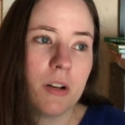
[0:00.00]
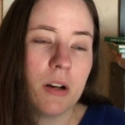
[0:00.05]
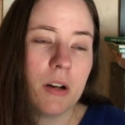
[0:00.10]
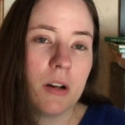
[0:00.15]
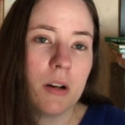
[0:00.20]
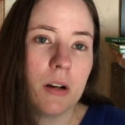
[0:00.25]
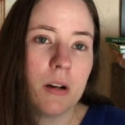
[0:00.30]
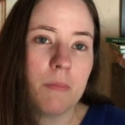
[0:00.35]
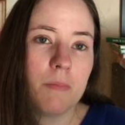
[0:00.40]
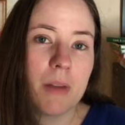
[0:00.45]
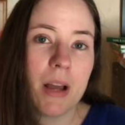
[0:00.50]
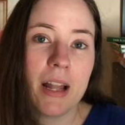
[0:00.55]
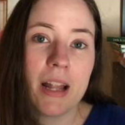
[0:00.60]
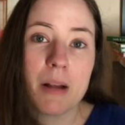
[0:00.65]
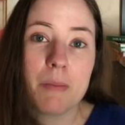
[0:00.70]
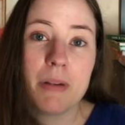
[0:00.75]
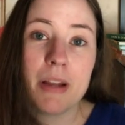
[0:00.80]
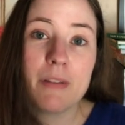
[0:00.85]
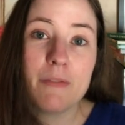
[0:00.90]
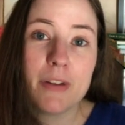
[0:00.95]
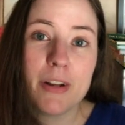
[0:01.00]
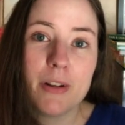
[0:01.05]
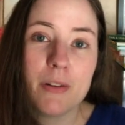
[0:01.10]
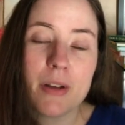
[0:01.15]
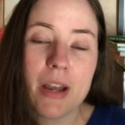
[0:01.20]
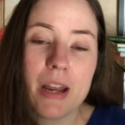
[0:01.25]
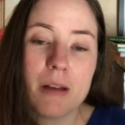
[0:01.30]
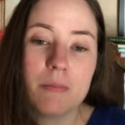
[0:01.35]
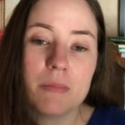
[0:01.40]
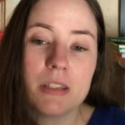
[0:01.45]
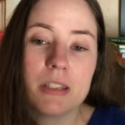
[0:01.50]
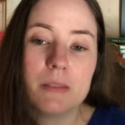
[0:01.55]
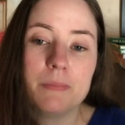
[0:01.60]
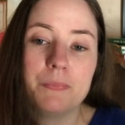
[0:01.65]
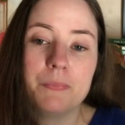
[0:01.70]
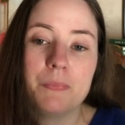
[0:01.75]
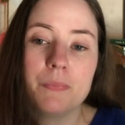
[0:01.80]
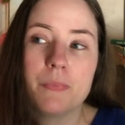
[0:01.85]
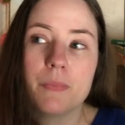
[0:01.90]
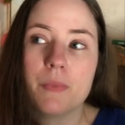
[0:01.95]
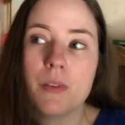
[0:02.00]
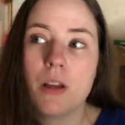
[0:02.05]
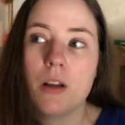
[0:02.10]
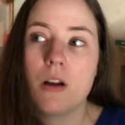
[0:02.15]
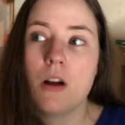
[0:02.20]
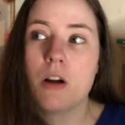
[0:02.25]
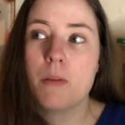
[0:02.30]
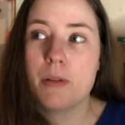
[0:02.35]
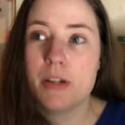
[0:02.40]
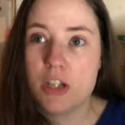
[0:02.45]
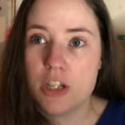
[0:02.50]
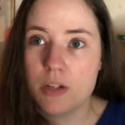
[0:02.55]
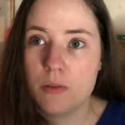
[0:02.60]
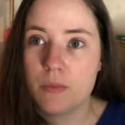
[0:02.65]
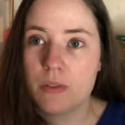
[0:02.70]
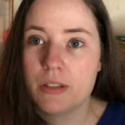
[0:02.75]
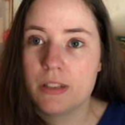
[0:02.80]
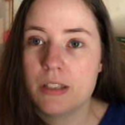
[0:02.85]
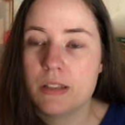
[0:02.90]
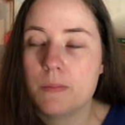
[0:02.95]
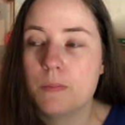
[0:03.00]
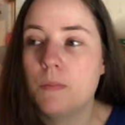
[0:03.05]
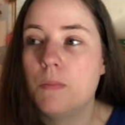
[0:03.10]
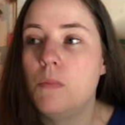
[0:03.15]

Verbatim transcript: Uh, I like playing video games, R P G ones.